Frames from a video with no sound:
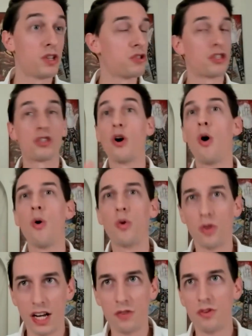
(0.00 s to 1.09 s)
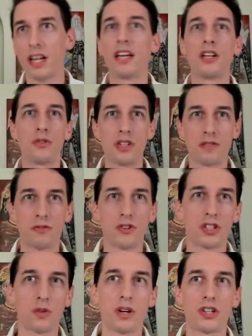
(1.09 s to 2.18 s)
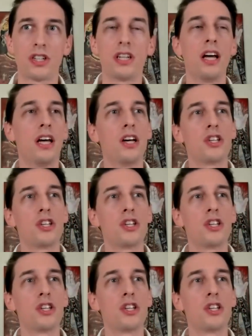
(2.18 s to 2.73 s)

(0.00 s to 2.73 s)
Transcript: which was totally unrelated to his first question.